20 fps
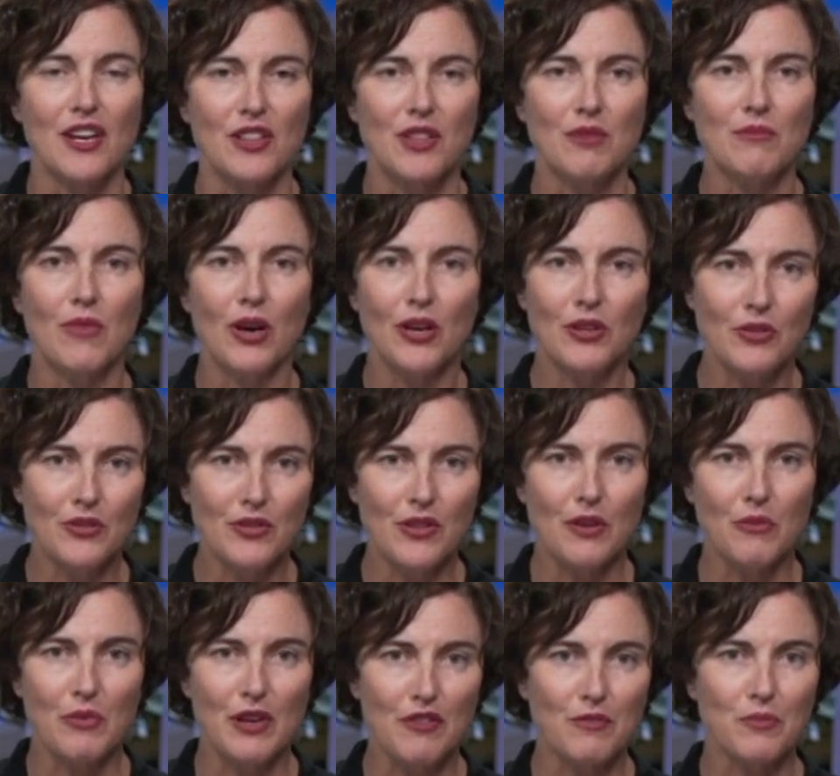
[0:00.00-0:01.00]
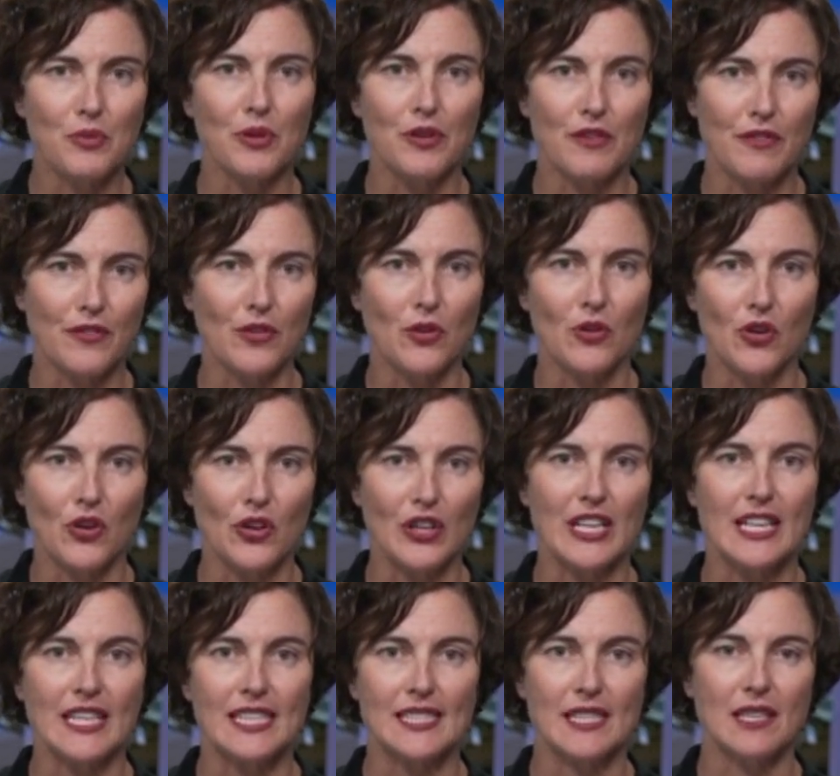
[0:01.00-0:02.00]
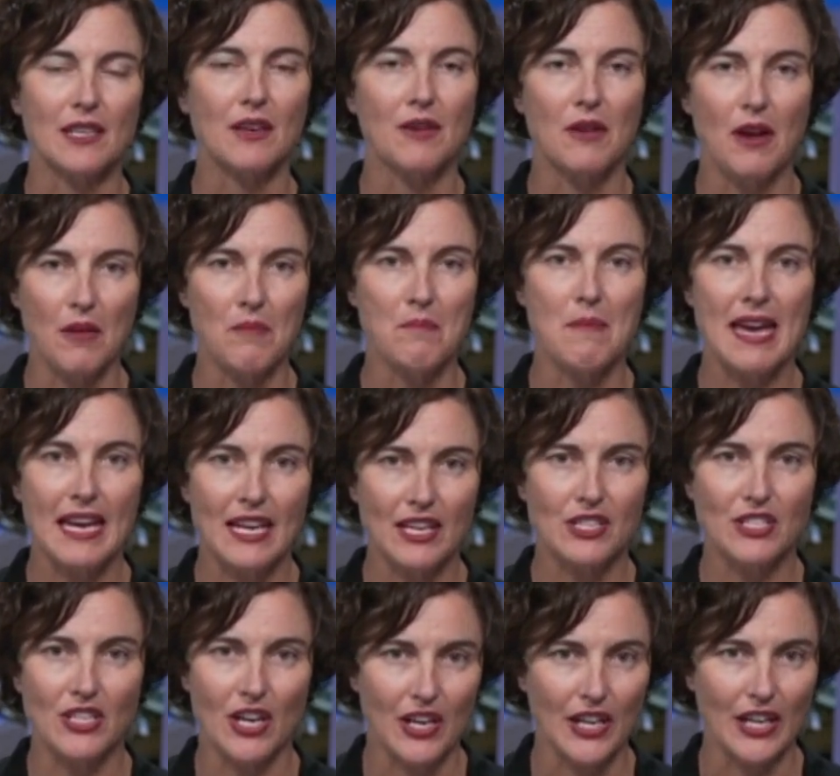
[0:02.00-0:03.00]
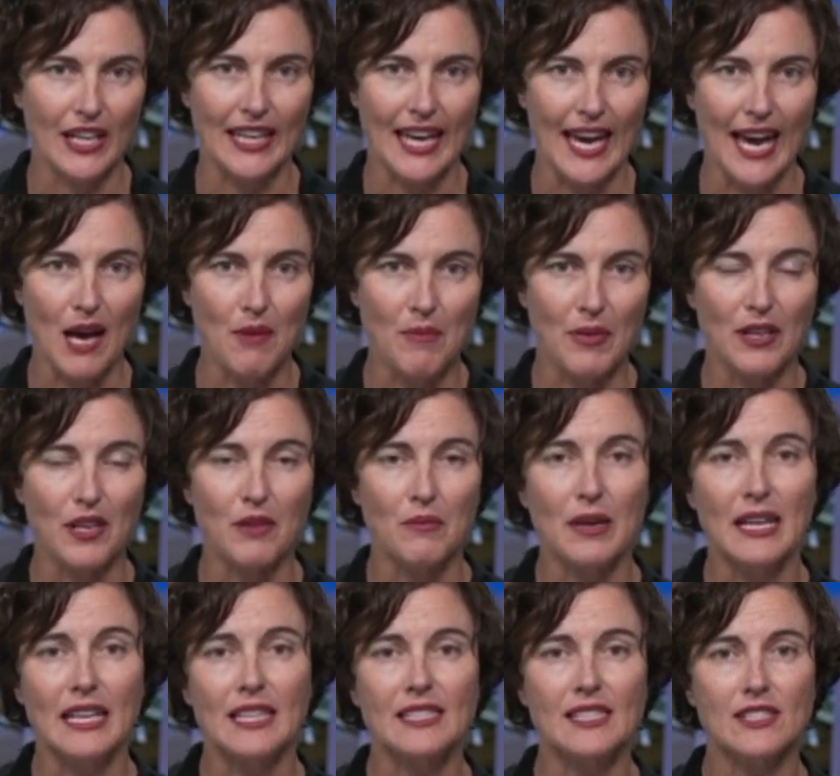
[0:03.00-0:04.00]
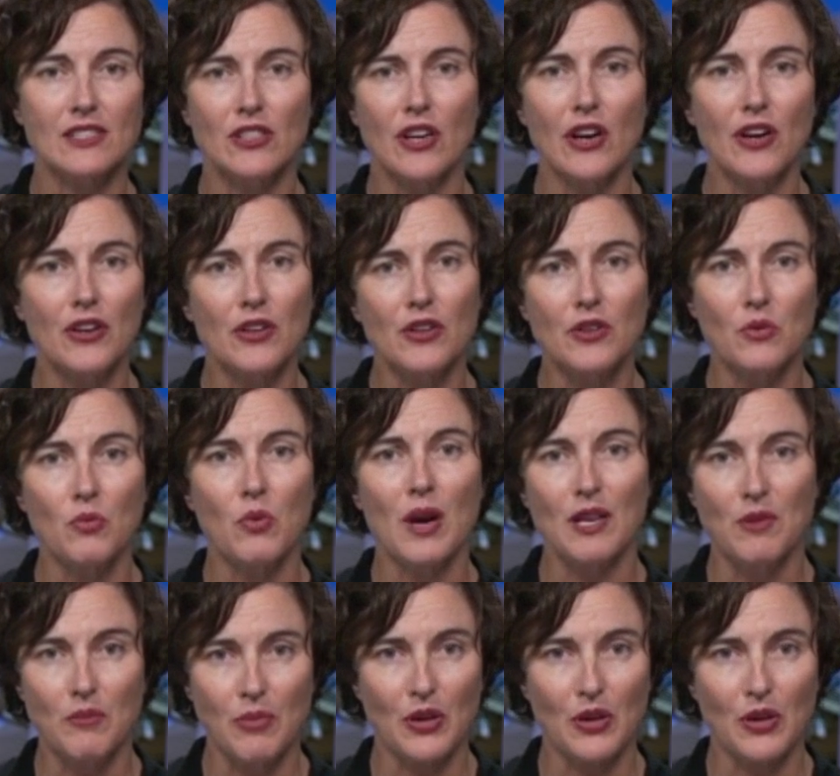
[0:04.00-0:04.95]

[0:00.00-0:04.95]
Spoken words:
The model that we've put forward is a mega donor cap, and it means no one